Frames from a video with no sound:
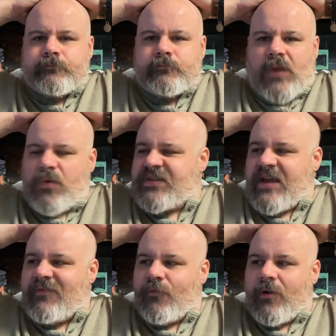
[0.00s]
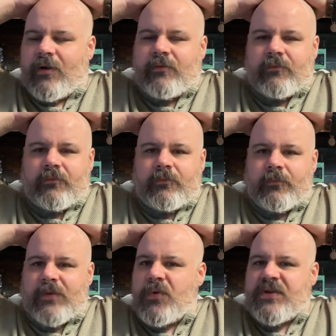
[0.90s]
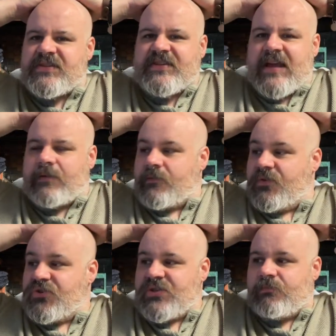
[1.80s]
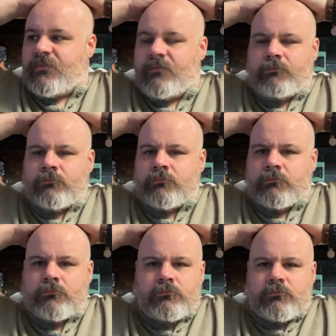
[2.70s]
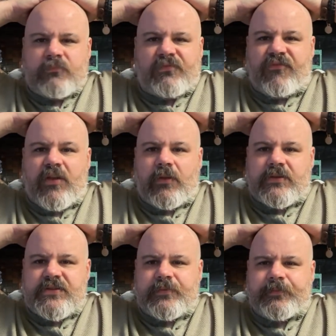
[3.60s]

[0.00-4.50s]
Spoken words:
No safe word. No consent. They're just villains.